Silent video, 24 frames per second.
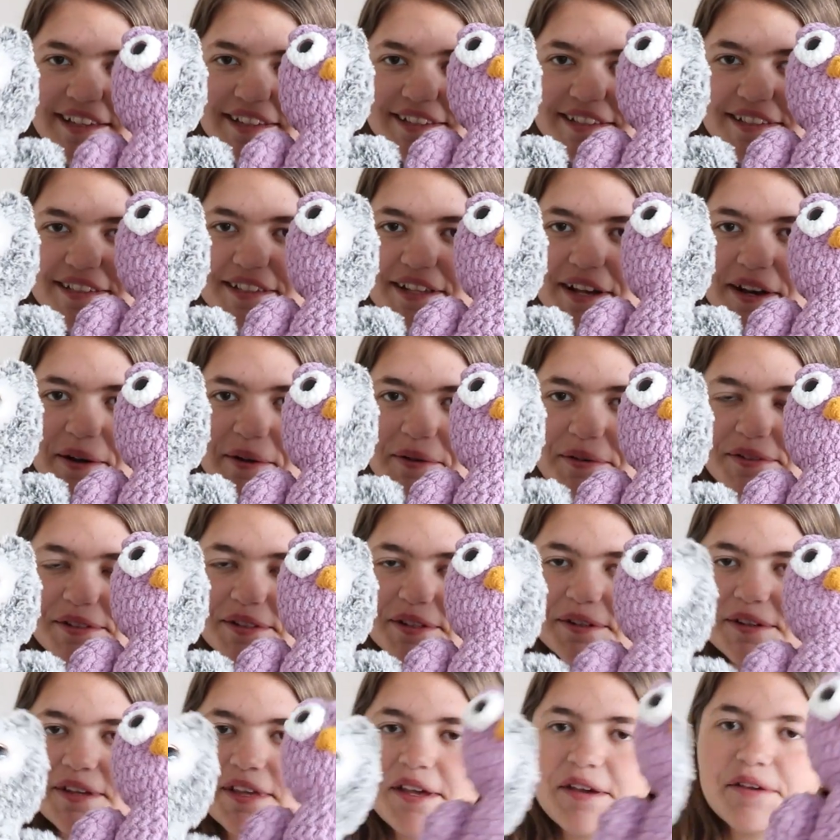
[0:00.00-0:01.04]
So
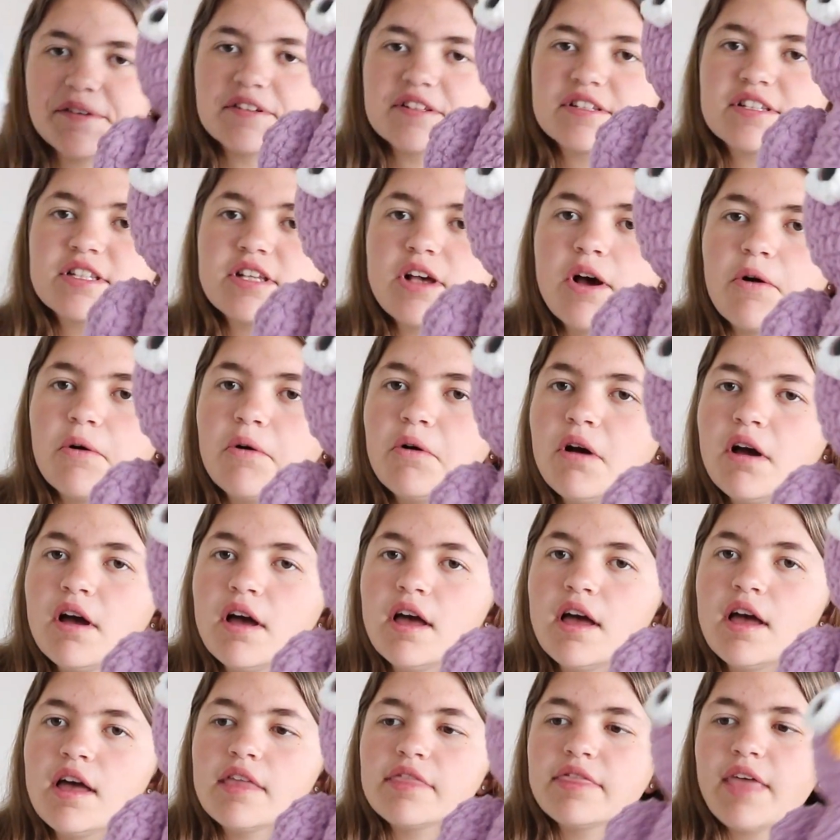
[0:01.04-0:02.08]
cute. So
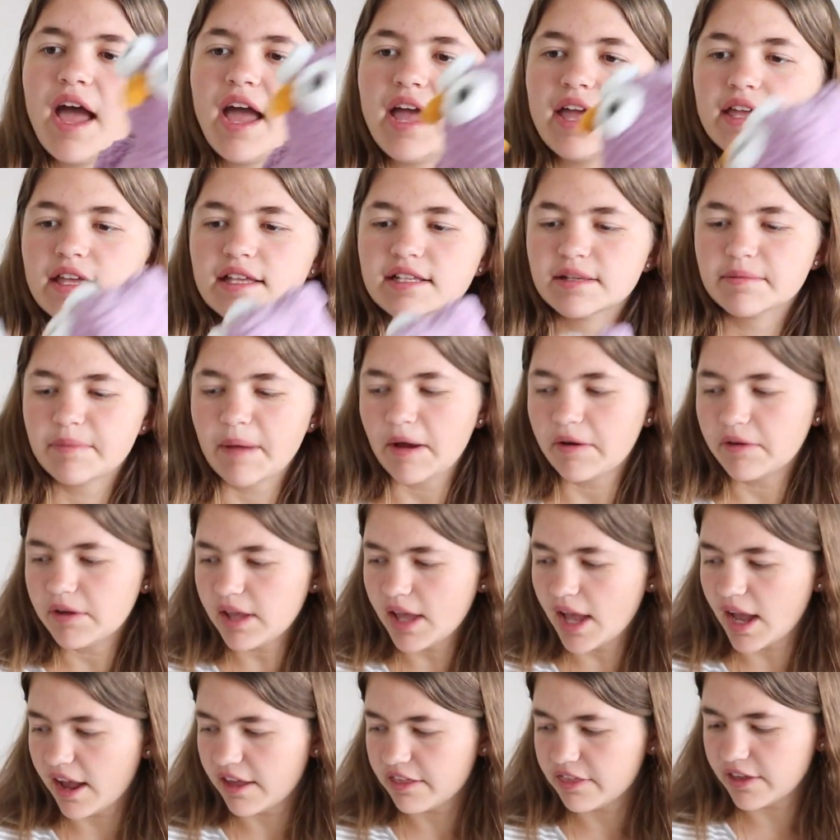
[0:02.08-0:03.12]
that is about it. I